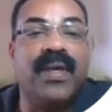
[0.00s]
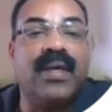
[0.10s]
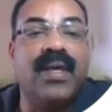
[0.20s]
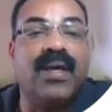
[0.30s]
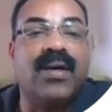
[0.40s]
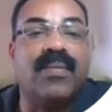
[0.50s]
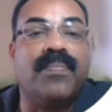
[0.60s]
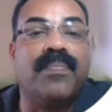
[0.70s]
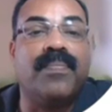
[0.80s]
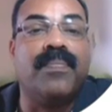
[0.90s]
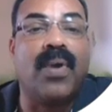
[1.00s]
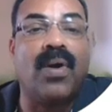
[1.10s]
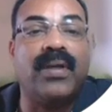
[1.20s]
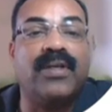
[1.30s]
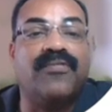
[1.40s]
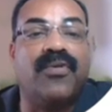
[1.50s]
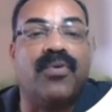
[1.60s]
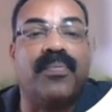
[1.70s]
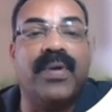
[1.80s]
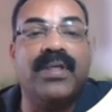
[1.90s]
He brought it for
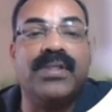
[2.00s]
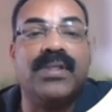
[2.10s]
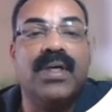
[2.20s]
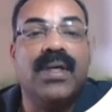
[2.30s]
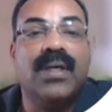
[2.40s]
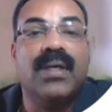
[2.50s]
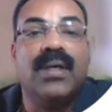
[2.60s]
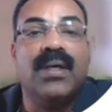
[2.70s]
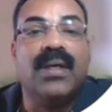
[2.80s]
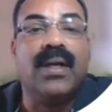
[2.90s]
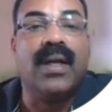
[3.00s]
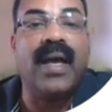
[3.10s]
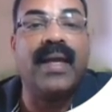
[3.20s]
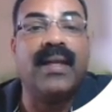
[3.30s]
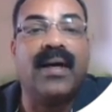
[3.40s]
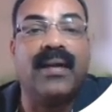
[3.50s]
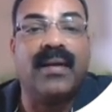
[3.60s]
rupees 900.